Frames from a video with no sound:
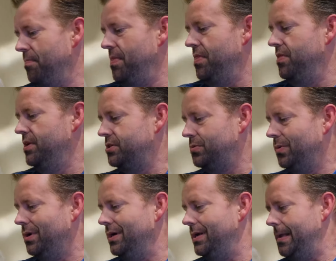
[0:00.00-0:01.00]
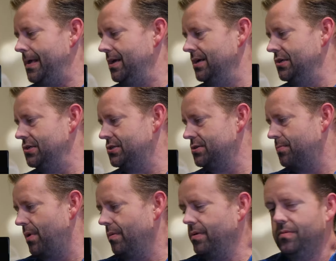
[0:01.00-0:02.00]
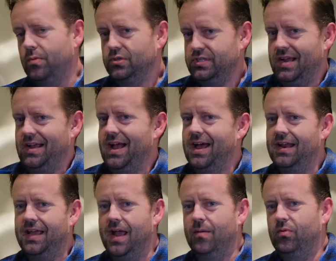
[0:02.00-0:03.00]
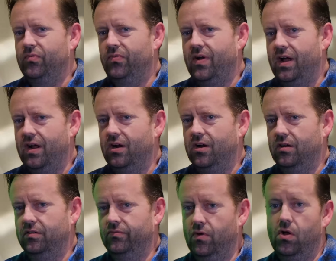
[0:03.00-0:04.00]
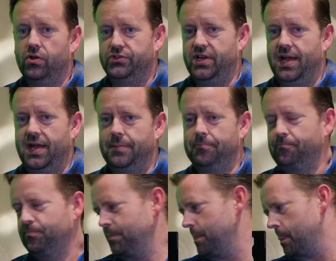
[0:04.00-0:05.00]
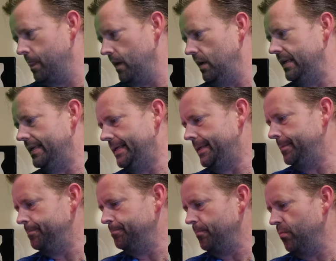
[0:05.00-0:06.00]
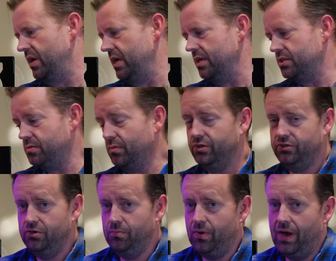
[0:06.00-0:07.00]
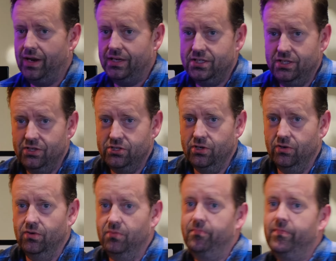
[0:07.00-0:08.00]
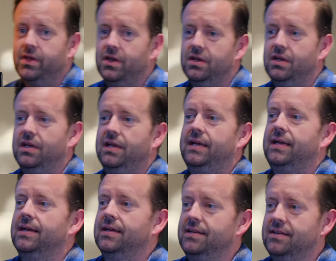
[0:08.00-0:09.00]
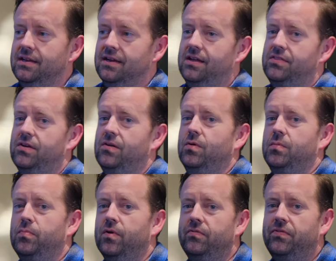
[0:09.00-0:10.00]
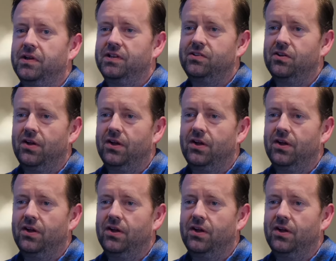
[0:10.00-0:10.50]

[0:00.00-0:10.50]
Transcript: This one is probably the most iconic amplifier of all time. We needed some more tube products in the showroom, and I thought what perfect